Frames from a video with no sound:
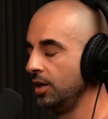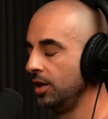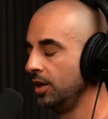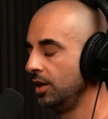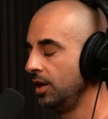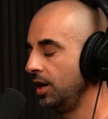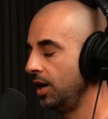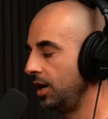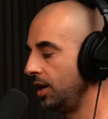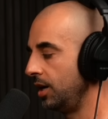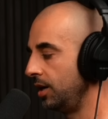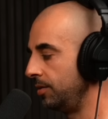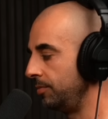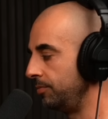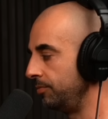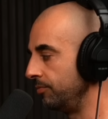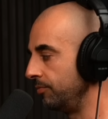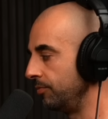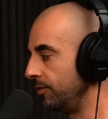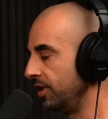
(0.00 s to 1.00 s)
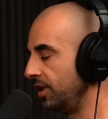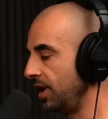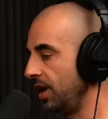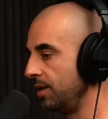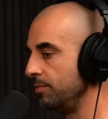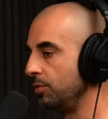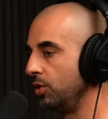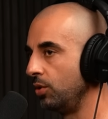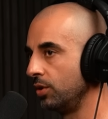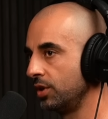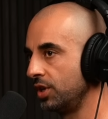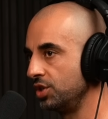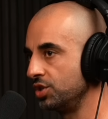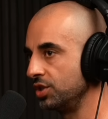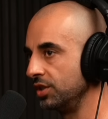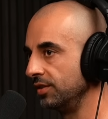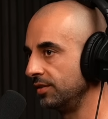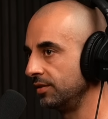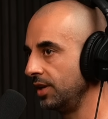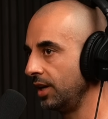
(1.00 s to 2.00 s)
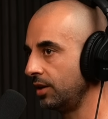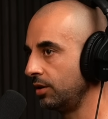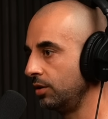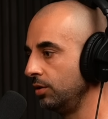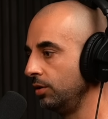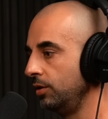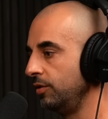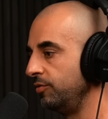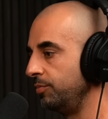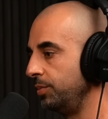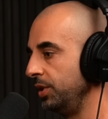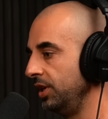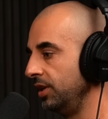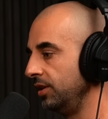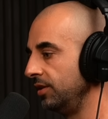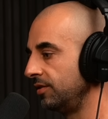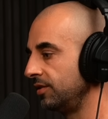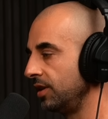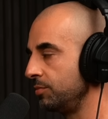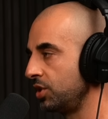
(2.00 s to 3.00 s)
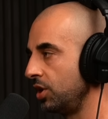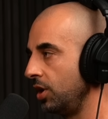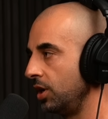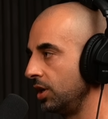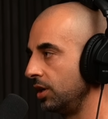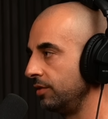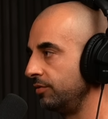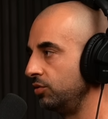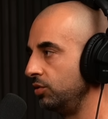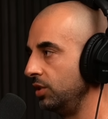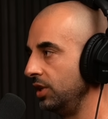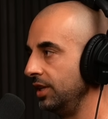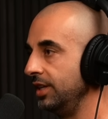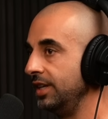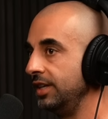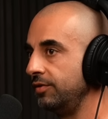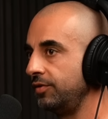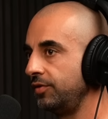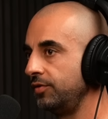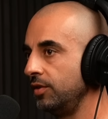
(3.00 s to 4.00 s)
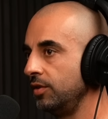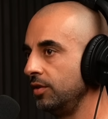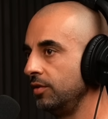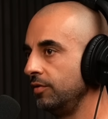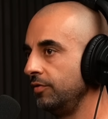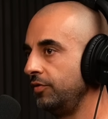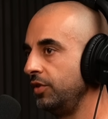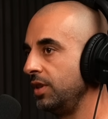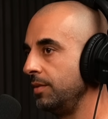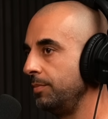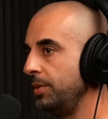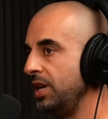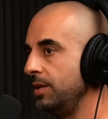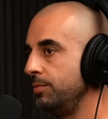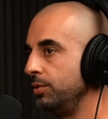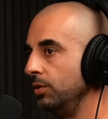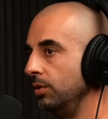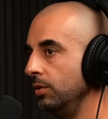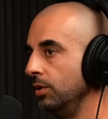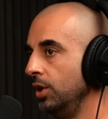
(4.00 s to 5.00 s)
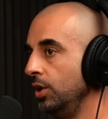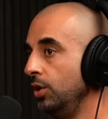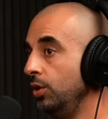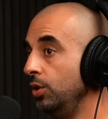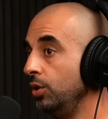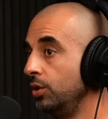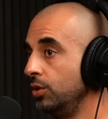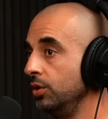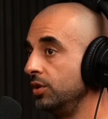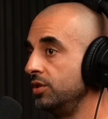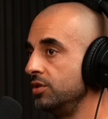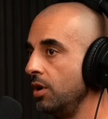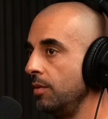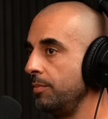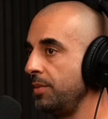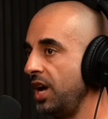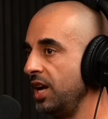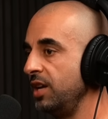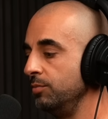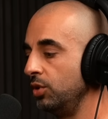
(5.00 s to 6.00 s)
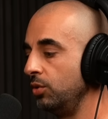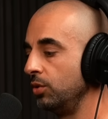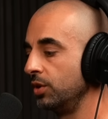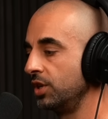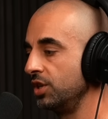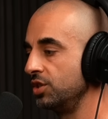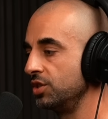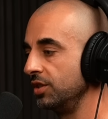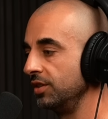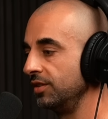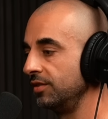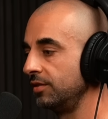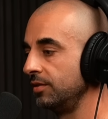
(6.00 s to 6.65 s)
their mortgages, there could have been some kind of relief for the people who could not pay mortgages.